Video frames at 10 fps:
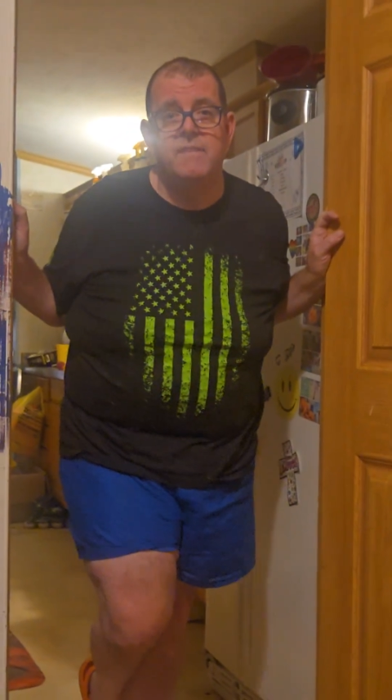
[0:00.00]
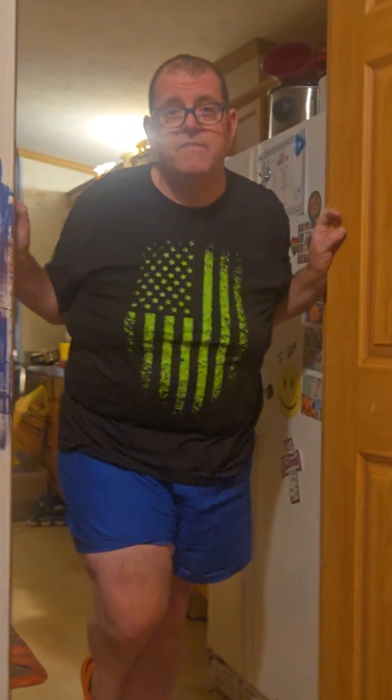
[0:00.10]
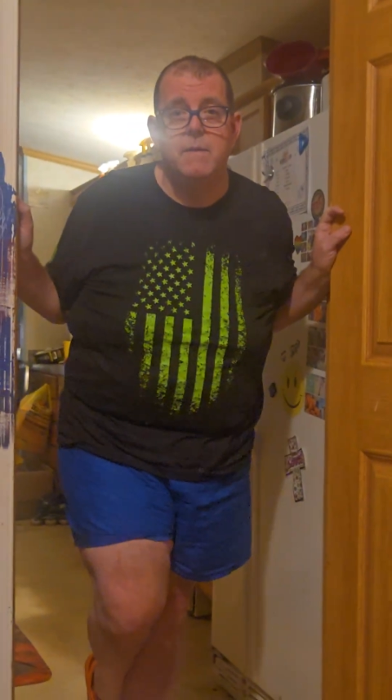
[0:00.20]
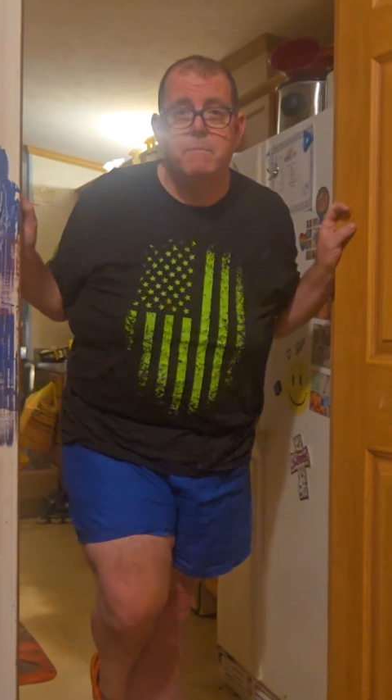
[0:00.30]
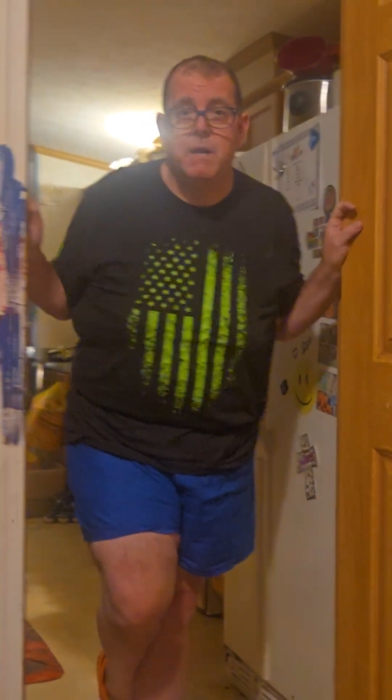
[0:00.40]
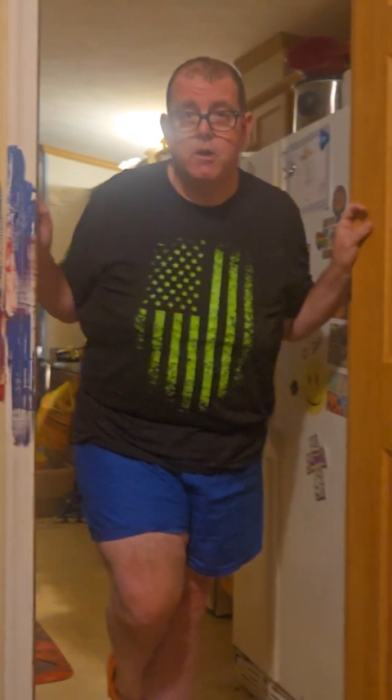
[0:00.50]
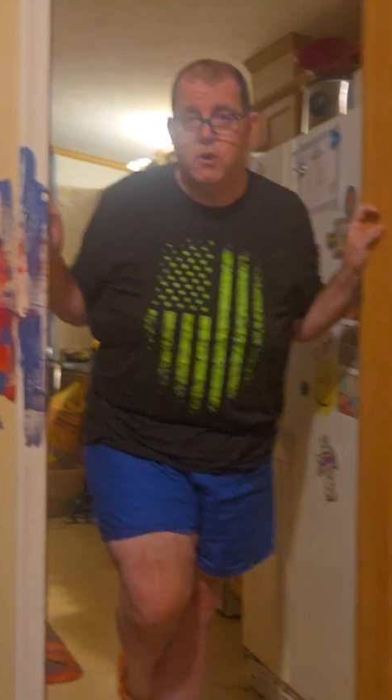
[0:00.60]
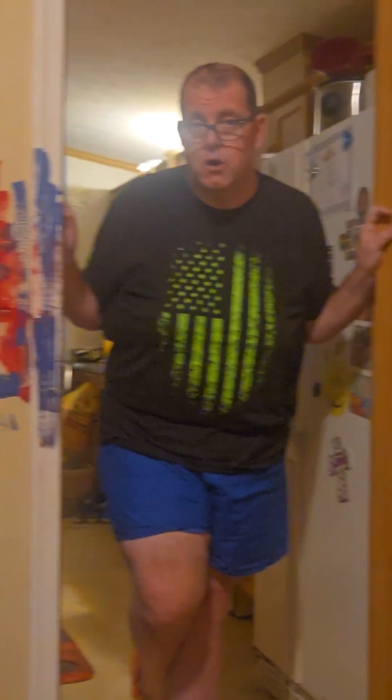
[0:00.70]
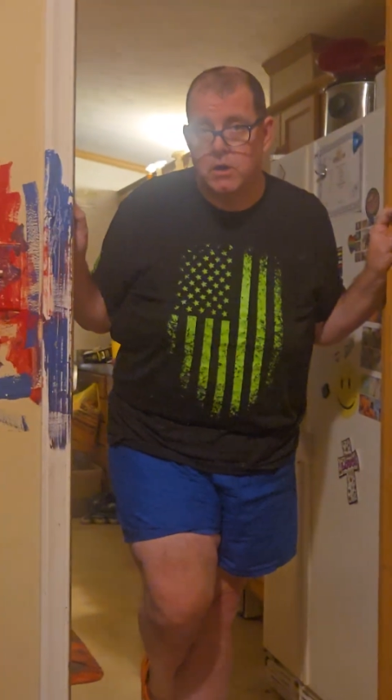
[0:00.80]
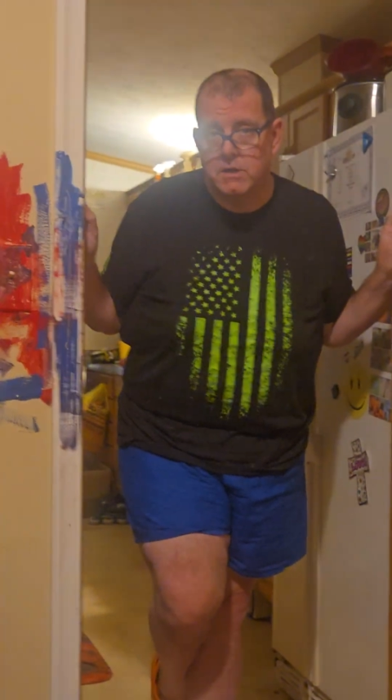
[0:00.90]
If they've
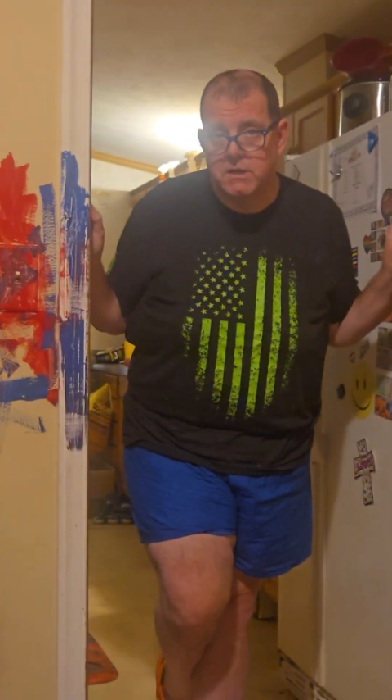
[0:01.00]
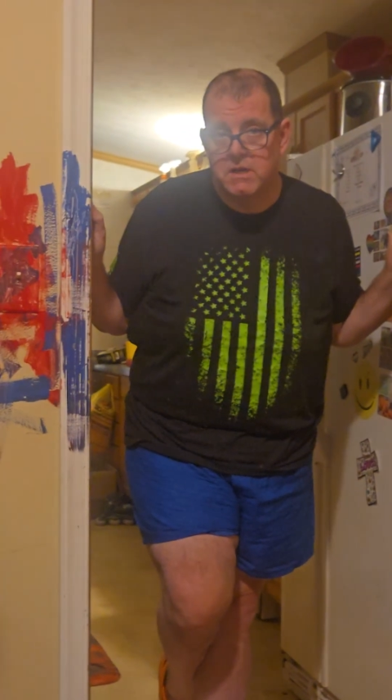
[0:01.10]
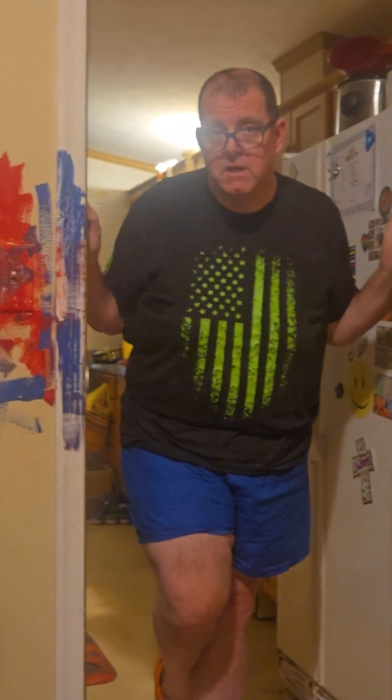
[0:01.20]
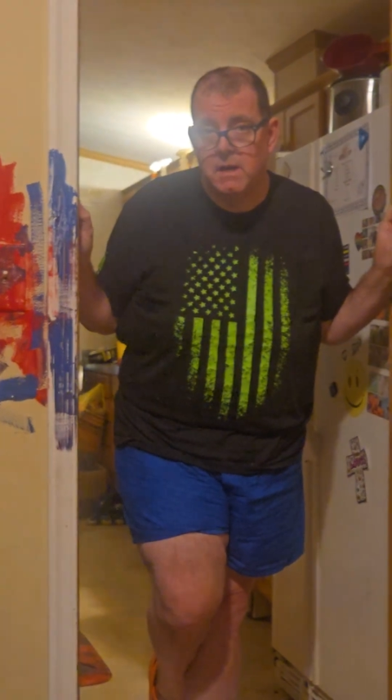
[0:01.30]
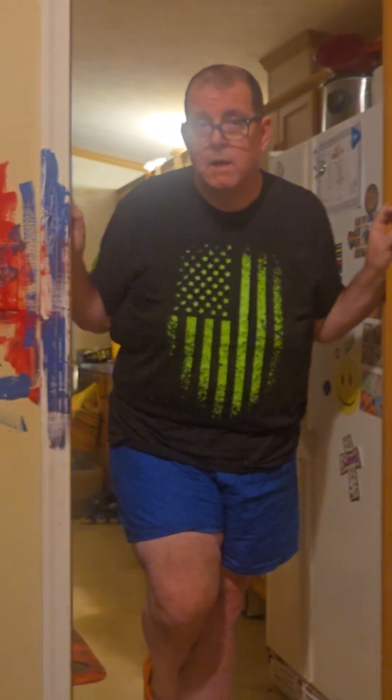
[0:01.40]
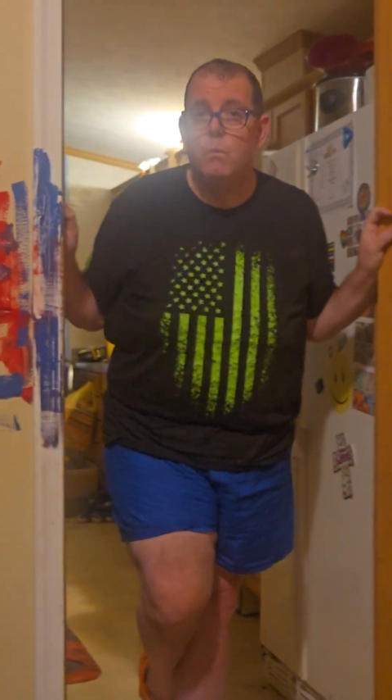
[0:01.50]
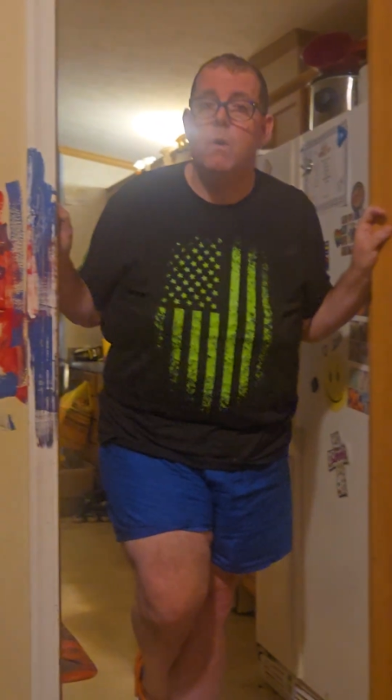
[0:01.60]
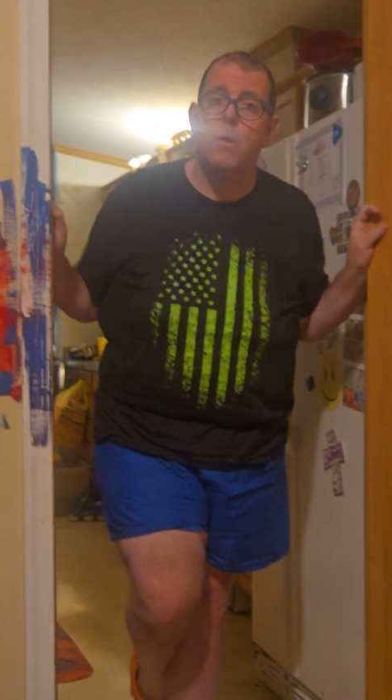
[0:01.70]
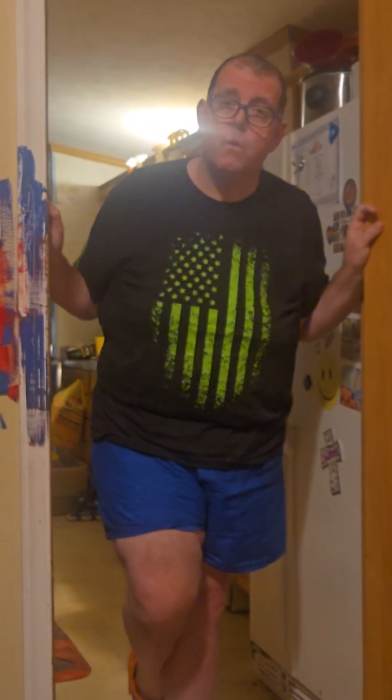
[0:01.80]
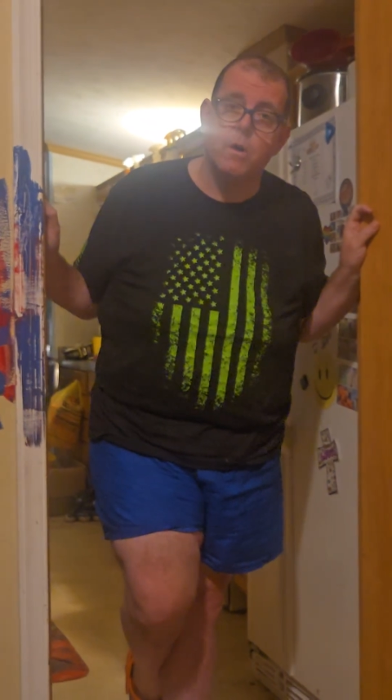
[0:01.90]
been cooked, it
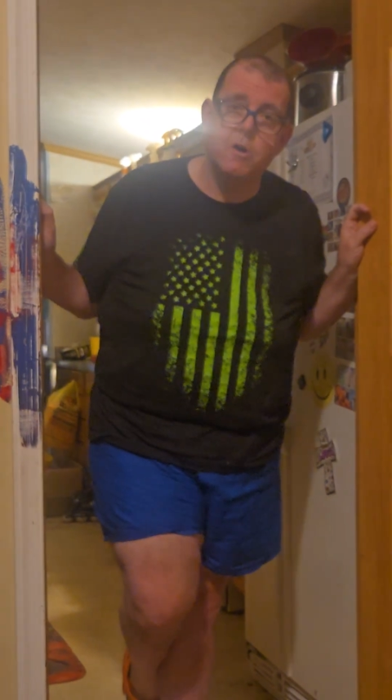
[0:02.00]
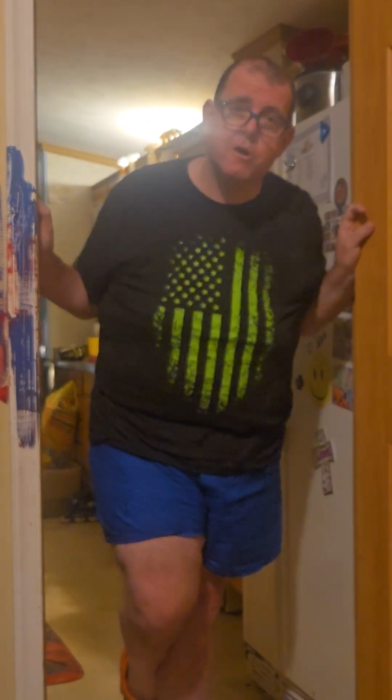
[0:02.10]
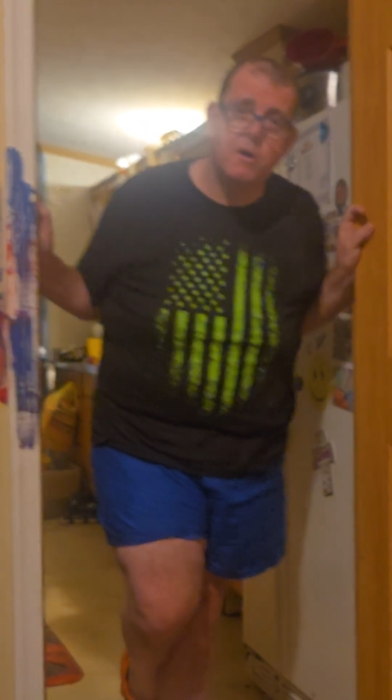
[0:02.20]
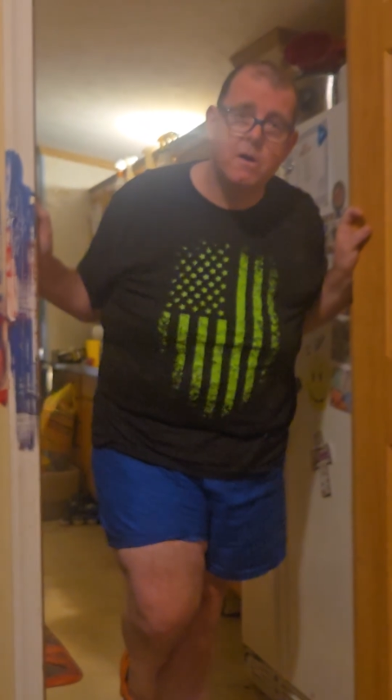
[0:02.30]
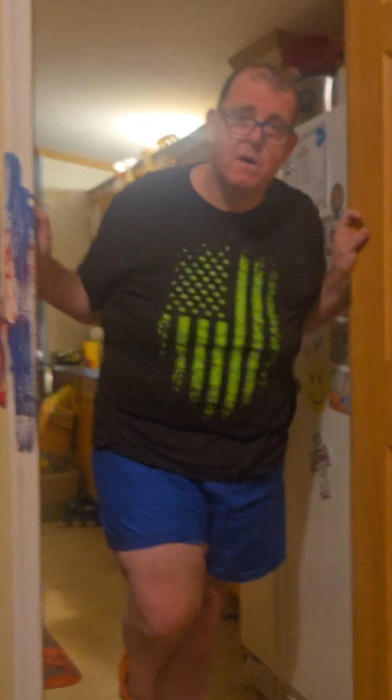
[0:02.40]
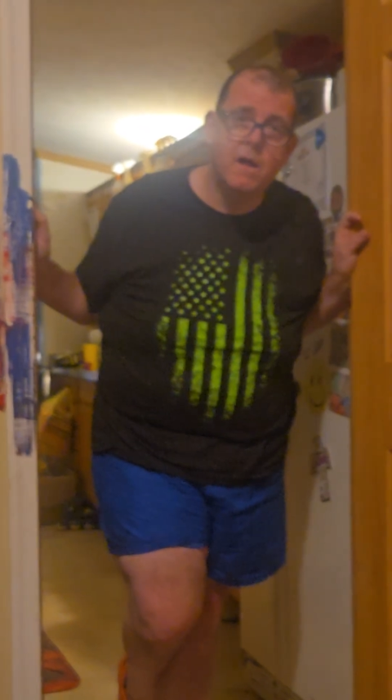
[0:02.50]
won't work.